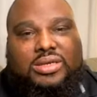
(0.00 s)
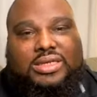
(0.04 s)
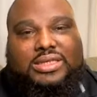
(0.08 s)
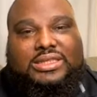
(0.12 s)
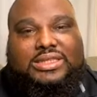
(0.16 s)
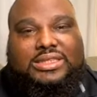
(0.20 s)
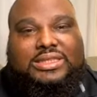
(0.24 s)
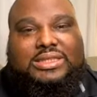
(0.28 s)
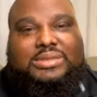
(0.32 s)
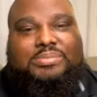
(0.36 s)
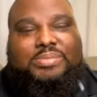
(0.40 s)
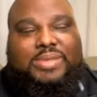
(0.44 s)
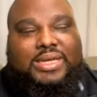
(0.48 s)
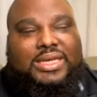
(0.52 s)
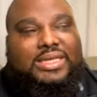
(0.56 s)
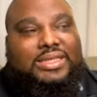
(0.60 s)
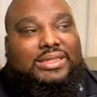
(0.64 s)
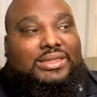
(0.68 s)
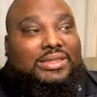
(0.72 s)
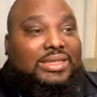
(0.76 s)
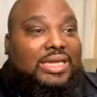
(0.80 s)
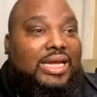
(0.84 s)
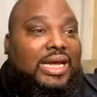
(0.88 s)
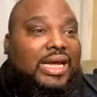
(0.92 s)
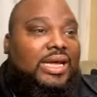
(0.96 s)
It just
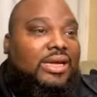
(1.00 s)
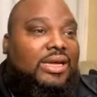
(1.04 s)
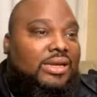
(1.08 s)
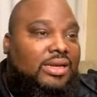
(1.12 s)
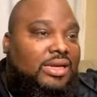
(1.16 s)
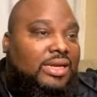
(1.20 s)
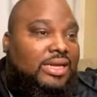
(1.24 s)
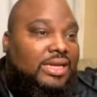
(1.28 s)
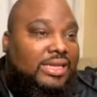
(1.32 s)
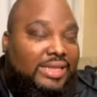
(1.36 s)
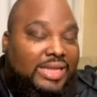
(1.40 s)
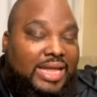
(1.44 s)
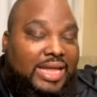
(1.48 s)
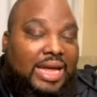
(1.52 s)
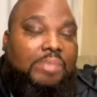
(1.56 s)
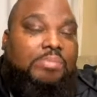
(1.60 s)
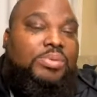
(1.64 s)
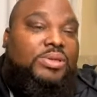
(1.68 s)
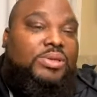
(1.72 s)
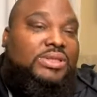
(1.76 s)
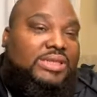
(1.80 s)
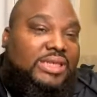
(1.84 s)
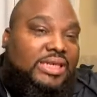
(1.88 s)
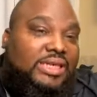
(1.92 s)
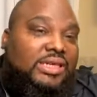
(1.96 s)
means that that
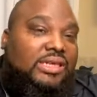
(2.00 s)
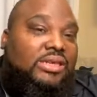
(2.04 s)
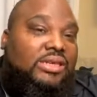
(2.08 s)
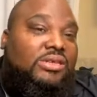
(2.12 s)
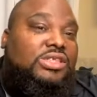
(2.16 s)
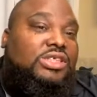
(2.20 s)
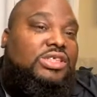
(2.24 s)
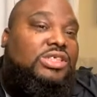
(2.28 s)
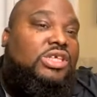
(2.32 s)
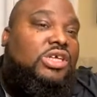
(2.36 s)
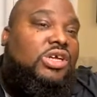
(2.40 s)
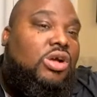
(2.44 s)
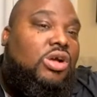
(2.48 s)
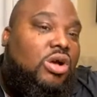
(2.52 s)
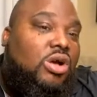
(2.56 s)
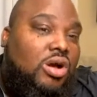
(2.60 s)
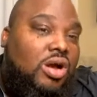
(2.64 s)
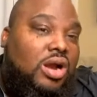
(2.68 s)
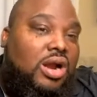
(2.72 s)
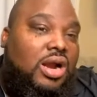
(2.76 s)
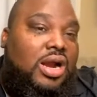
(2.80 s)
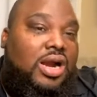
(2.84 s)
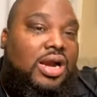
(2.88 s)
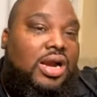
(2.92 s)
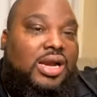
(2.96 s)
particular
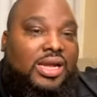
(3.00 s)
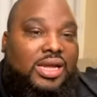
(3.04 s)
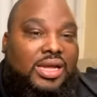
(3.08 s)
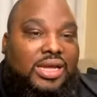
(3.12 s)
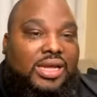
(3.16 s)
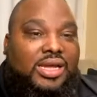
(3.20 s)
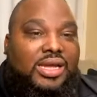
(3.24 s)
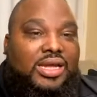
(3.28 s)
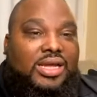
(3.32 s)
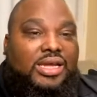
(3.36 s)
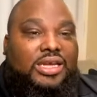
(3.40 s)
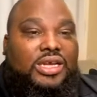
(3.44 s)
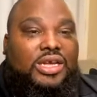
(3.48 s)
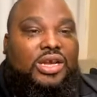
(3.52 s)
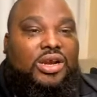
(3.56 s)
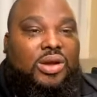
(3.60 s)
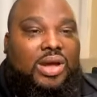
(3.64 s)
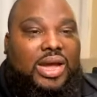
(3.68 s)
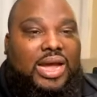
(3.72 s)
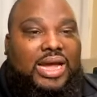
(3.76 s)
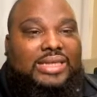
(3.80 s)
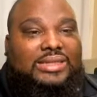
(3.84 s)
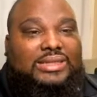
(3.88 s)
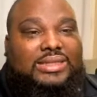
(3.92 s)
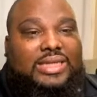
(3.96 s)
cigar, you know,
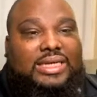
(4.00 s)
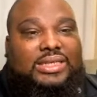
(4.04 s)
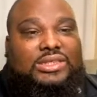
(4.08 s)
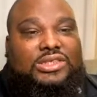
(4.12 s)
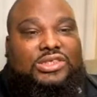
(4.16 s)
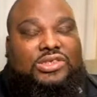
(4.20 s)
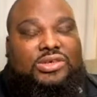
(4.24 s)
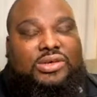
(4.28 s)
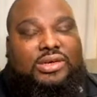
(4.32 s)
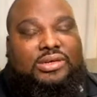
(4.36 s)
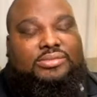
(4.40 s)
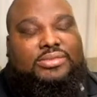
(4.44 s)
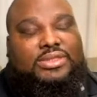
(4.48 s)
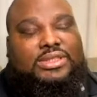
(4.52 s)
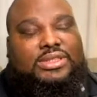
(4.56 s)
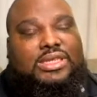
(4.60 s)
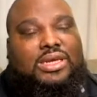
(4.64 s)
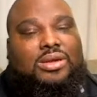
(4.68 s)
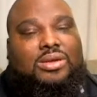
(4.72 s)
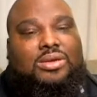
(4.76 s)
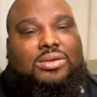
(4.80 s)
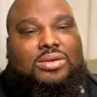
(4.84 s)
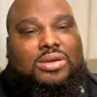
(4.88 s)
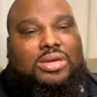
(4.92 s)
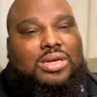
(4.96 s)
has that strength.
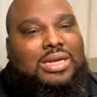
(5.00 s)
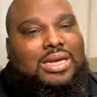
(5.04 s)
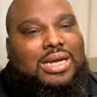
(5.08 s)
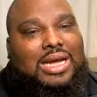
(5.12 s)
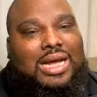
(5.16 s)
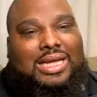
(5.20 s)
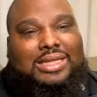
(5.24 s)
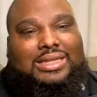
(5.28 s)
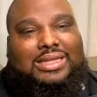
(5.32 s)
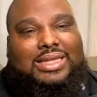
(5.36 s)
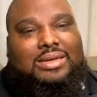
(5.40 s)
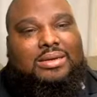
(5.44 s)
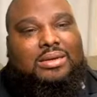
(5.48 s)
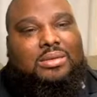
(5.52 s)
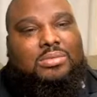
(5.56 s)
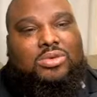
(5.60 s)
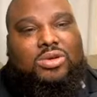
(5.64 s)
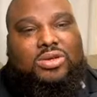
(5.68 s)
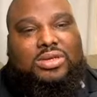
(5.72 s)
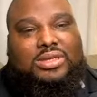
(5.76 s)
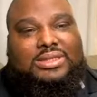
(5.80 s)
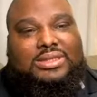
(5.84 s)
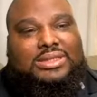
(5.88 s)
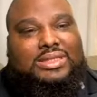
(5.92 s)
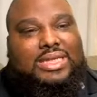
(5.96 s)
So I think I'm
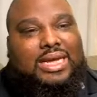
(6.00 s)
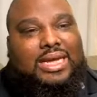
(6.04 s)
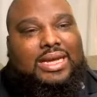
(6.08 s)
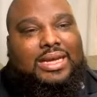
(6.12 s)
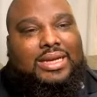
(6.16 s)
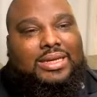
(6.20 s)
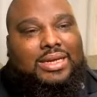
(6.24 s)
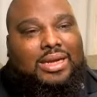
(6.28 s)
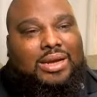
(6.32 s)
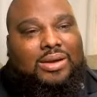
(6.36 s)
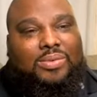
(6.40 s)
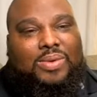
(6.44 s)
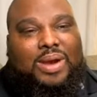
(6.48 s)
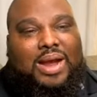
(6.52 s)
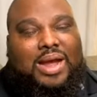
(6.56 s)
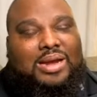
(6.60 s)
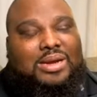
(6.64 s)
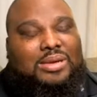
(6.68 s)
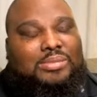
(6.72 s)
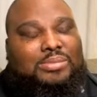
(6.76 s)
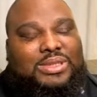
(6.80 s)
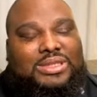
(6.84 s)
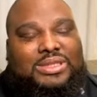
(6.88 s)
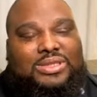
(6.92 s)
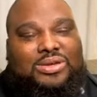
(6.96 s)
going to stay around
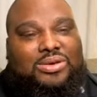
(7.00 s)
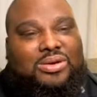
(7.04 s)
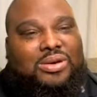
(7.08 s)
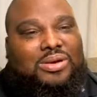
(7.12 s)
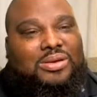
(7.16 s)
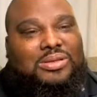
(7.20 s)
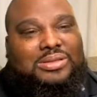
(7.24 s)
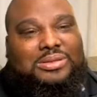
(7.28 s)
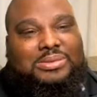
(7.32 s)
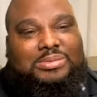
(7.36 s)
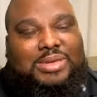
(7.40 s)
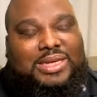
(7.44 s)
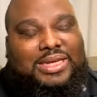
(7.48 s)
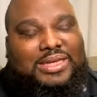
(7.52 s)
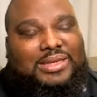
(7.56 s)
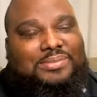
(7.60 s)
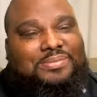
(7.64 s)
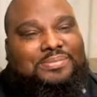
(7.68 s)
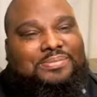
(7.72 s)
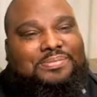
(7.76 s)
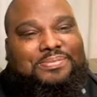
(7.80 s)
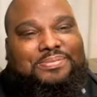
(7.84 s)
the Maduros, man.